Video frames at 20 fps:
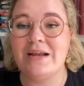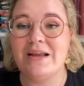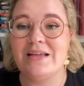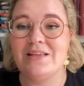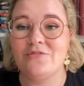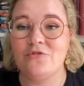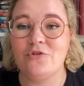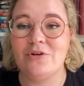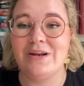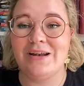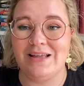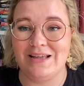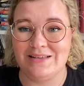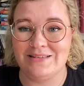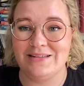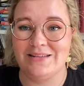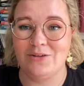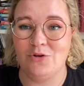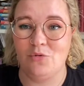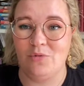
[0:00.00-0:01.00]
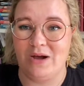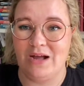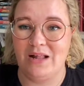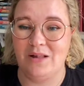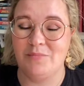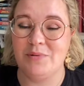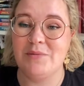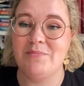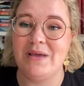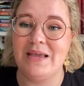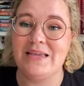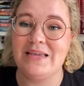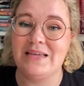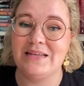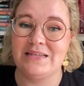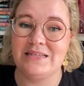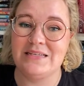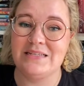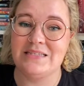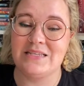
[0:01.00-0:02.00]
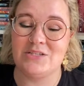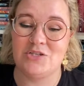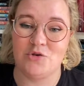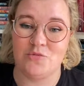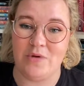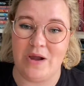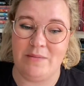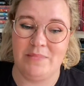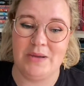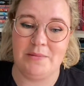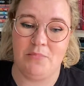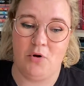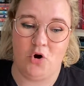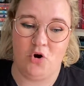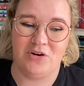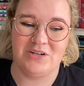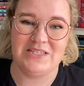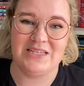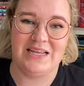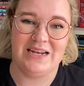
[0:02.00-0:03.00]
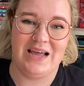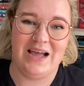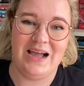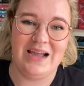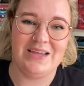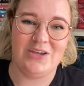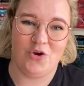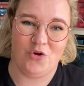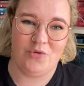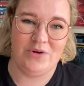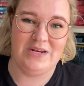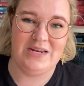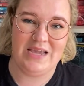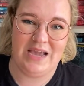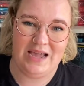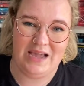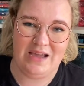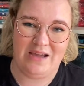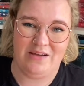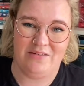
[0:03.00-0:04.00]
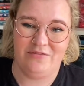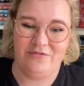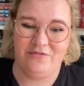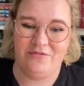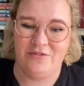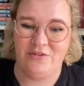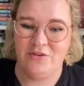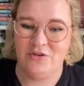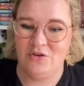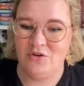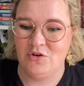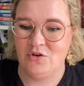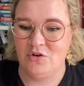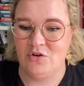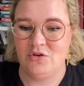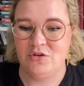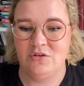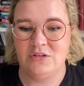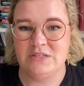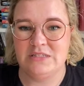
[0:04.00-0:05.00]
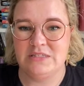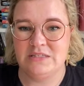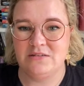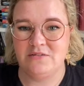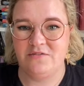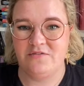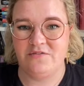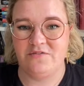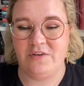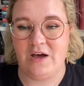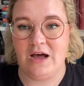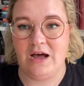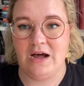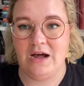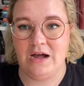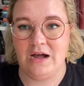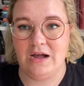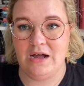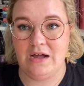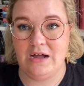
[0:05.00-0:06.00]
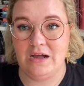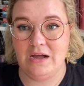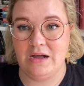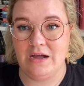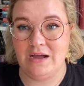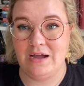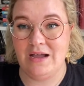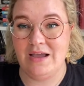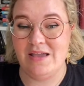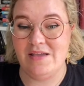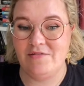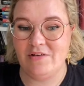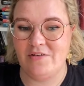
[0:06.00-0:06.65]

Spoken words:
has for the last little while been making these ceramic pots, and I currently have 5.